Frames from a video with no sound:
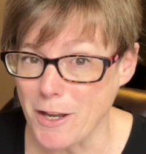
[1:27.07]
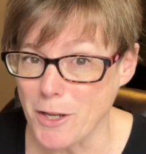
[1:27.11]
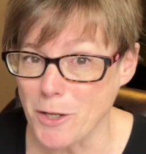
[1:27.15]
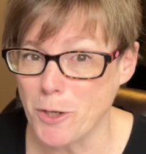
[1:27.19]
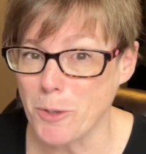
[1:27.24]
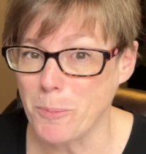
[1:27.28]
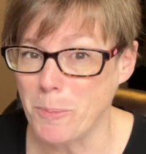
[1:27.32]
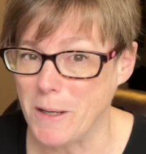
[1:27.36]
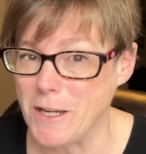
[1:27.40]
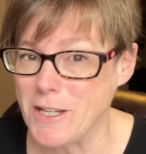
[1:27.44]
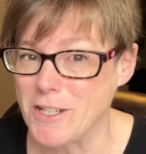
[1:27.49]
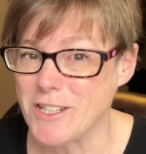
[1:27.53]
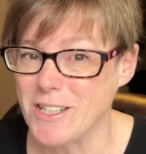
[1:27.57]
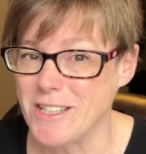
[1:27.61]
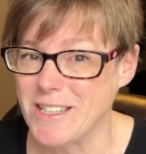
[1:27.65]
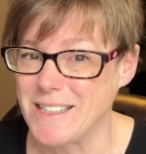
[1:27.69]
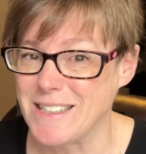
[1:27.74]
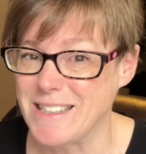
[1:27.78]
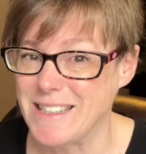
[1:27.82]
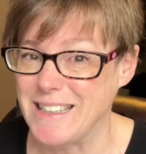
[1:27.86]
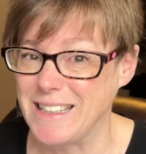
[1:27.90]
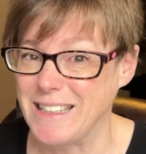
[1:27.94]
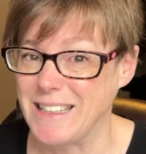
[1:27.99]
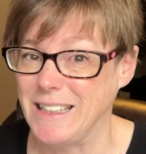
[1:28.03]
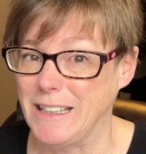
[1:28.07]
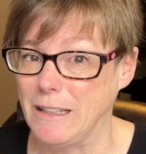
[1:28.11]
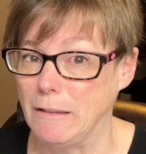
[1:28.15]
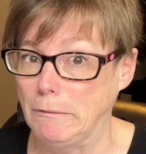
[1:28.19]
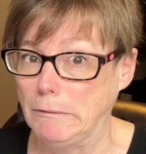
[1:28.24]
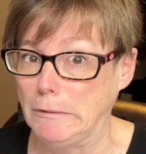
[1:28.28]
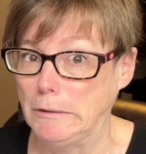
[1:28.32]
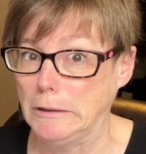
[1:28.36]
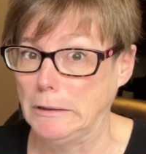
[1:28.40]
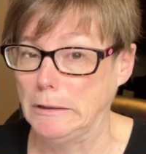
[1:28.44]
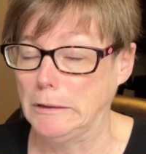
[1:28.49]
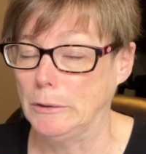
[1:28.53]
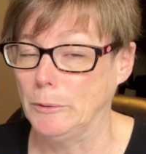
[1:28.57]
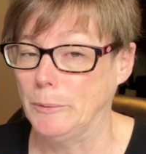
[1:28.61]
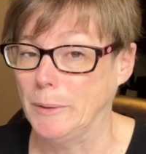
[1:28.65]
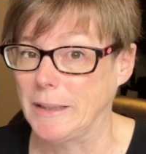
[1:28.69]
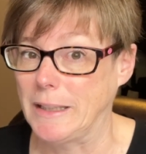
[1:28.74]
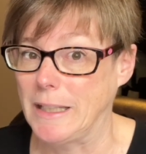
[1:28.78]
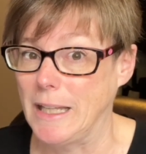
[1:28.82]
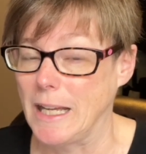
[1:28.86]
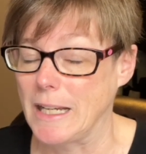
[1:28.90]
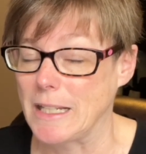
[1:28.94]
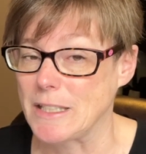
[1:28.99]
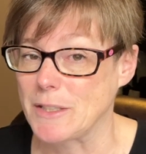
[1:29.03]
your patient is thinking, whoa, what
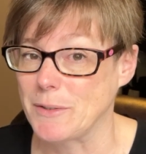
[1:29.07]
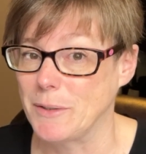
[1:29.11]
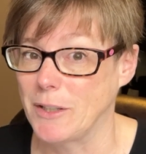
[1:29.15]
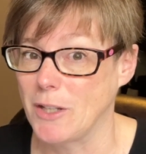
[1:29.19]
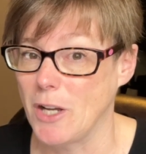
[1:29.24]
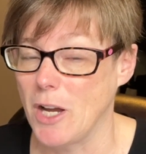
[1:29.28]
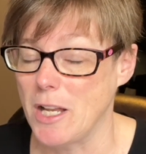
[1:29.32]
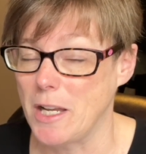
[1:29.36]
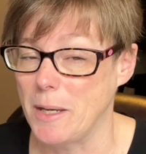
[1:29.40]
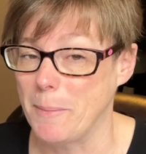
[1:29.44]
the heck's going on?